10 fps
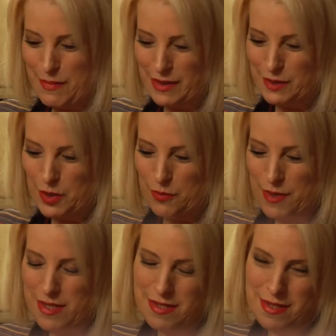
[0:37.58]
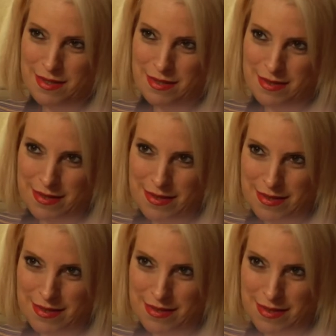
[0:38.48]
Melanoma is a
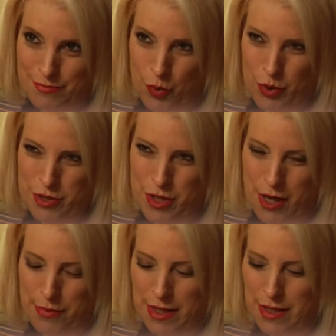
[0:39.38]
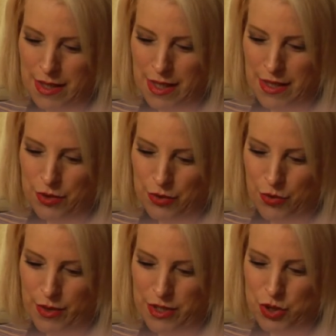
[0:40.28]
important topic, and you're
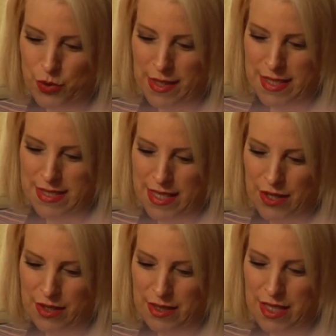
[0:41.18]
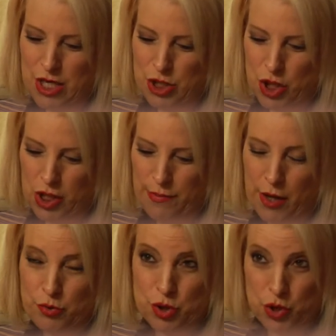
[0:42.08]
going to join us now to talk
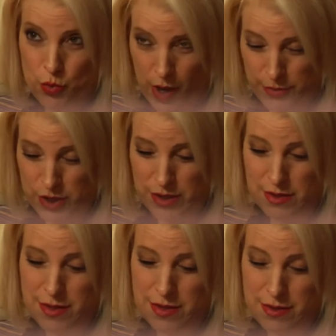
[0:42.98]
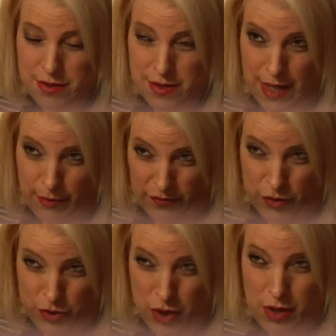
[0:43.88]
about new options, name of
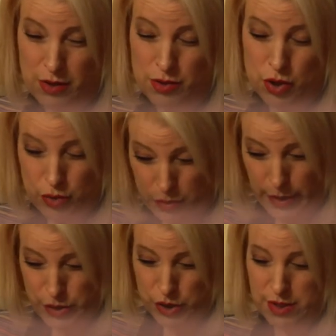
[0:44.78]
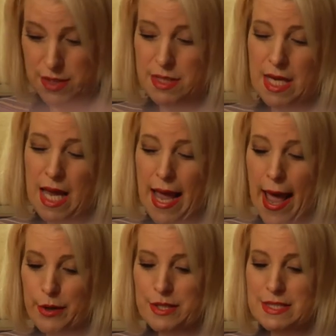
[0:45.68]
your talk, new questions,
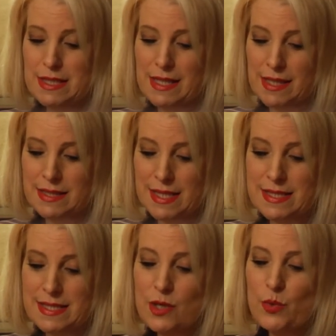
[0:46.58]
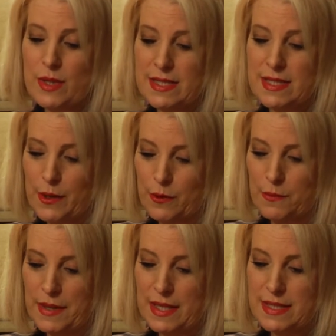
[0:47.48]
how to select and sequence
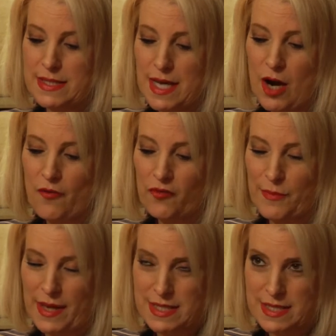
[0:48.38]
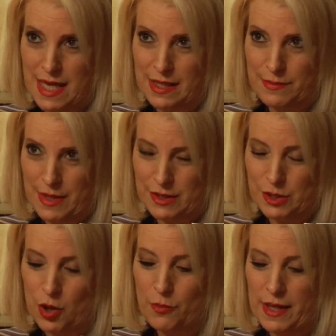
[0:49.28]
therapies for metastatic
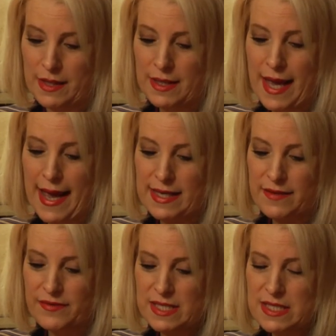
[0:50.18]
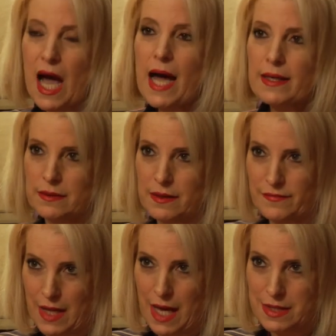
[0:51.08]
melanoma, and even the title of
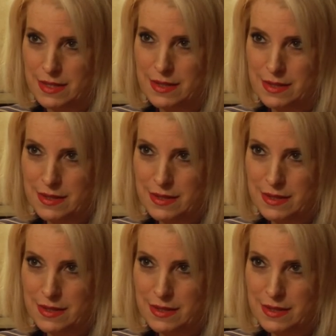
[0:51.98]
that